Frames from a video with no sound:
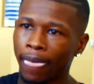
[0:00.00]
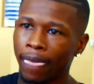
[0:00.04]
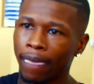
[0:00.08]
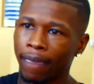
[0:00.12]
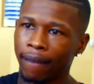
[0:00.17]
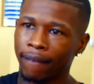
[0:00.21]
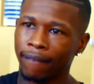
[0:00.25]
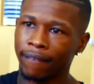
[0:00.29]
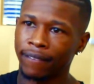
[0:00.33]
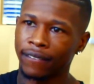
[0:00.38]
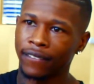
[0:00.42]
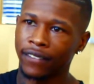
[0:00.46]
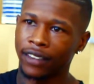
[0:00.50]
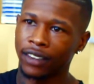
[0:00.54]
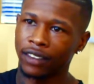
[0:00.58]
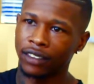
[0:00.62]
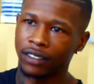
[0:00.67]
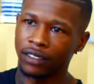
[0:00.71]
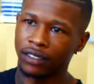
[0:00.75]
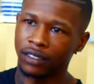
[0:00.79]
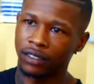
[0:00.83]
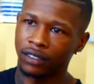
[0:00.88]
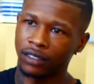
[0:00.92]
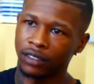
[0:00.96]

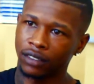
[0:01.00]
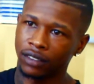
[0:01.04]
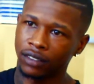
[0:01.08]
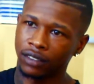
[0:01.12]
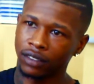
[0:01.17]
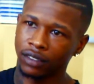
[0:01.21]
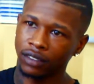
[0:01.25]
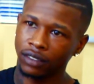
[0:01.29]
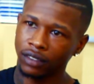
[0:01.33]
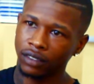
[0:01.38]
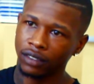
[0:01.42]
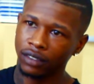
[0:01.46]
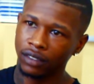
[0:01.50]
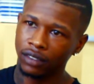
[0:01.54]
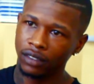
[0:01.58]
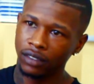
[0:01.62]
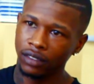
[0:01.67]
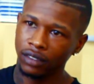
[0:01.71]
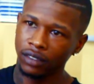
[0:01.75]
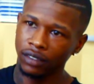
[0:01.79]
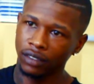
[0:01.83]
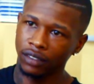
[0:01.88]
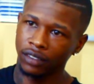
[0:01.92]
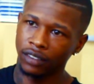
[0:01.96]
So what's your
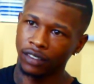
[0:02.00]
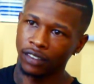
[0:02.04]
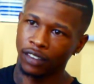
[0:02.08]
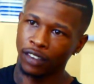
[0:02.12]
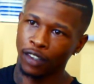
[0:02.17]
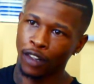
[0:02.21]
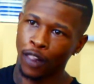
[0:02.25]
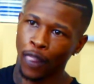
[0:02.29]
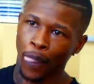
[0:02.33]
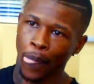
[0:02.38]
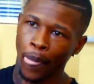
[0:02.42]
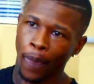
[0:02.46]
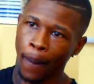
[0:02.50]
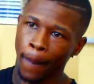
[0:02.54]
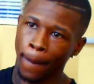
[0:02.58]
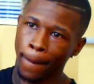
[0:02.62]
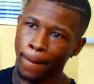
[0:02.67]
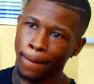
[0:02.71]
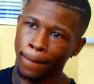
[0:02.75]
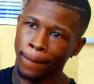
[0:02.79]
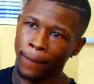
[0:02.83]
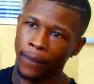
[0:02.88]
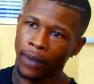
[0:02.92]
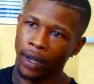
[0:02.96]
next
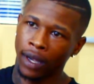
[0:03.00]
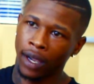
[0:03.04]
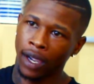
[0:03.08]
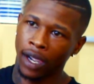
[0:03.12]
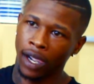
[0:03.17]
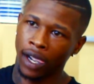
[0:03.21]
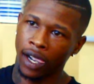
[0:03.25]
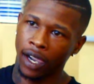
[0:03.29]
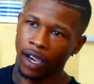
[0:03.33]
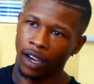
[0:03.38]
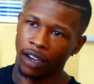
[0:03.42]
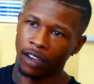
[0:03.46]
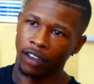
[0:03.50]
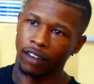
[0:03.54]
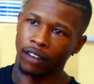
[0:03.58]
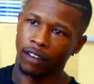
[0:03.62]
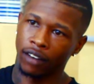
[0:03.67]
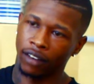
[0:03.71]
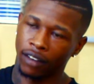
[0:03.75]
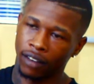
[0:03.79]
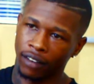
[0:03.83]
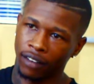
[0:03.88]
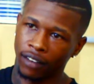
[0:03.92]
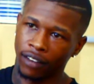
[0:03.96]

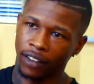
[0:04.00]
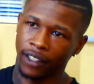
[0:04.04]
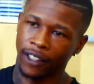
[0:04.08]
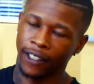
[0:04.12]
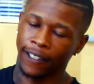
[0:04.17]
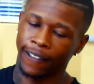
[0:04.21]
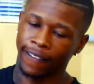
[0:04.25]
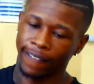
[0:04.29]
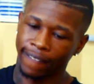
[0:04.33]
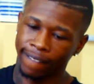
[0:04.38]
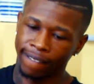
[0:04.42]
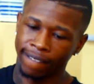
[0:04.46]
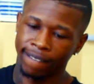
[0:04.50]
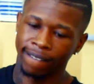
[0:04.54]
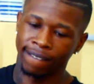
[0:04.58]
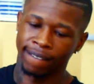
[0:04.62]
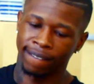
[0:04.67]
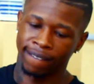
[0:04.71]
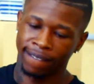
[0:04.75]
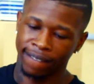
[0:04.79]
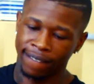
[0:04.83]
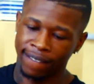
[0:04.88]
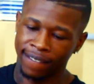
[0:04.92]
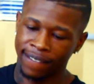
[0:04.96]
event,
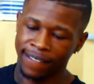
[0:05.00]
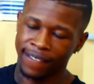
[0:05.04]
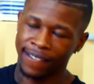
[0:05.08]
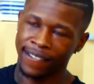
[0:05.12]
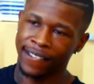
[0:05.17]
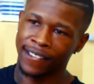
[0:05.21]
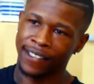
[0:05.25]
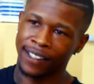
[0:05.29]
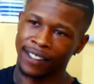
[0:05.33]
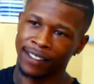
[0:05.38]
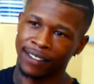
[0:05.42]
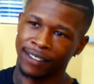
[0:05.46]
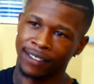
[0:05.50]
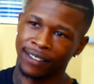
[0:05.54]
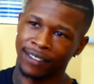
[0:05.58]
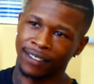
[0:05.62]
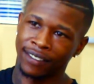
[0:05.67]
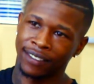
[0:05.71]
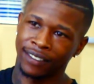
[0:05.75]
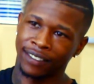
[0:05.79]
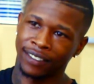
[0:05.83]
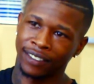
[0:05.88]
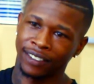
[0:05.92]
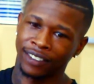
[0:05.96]
next
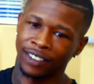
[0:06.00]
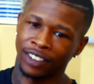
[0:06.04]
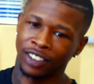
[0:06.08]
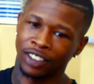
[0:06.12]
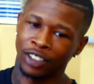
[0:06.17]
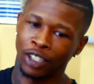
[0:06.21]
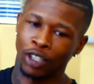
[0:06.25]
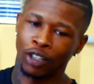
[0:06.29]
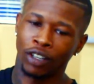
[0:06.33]
step for you?